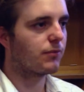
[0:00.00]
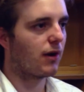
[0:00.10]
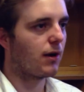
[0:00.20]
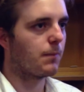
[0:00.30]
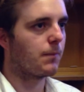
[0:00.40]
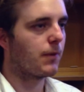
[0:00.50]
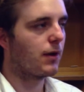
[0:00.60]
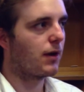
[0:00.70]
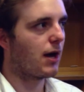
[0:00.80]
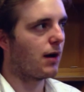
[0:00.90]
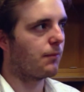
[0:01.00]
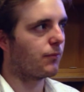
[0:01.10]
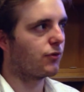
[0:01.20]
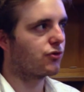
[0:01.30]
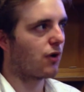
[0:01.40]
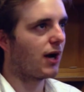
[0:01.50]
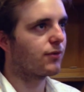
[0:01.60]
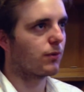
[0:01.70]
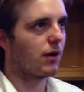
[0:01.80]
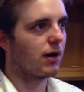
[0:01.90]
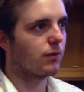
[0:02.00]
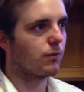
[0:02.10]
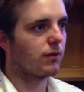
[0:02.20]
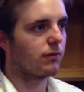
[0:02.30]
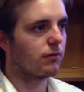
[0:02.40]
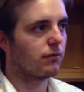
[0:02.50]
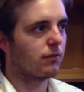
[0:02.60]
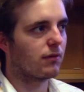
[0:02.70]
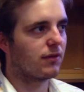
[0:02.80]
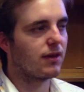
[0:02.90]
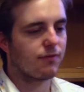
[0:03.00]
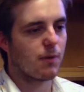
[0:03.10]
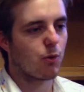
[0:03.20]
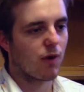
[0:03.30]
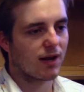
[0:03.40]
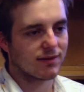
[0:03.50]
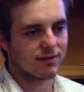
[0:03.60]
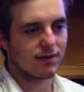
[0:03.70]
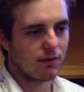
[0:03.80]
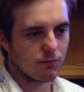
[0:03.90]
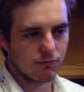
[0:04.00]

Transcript: time try to align it with the ephemerality